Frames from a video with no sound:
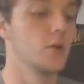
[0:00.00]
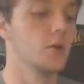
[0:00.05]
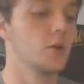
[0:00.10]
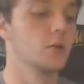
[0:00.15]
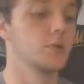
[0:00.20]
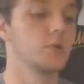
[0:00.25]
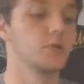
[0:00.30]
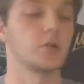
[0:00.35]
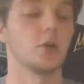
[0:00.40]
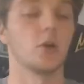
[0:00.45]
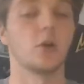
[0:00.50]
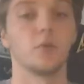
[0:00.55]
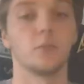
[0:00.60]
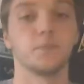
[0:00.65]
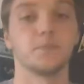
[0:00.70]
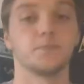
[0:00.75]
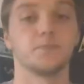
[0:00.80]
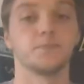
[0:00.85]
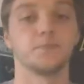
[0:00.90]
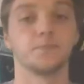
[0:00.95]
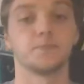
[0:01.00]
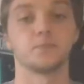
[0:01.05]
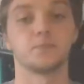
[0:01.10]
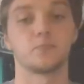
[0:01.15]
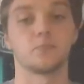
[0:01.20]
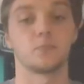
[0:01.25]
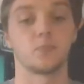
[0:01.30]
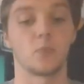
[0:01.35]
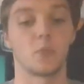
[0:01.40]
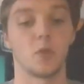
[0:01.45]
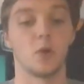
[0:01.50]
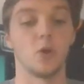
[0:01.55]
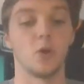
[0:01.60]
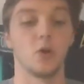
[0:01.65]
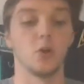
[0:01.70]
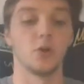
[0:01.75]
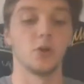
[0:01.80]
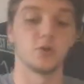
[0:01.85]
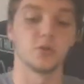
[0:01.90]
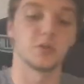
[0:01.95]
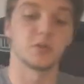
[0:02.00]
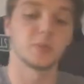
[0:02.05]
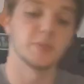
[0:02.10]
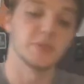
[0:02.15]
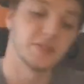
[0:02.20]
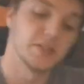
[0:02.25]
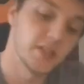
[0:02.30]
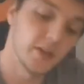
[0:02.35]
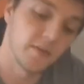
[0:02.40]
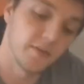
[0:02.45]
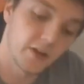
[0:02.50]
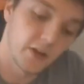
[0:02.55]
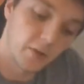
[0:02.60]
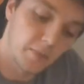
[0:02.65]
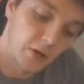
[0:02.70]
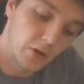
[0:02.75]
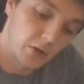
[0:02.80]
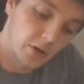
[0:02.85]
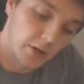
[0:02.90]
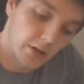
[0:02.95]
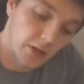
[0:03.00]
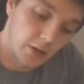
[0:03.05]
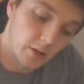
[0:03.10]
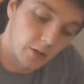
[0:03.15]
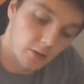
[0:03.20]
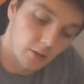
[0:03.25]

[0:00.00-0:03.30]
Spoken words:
So, your specific immunity.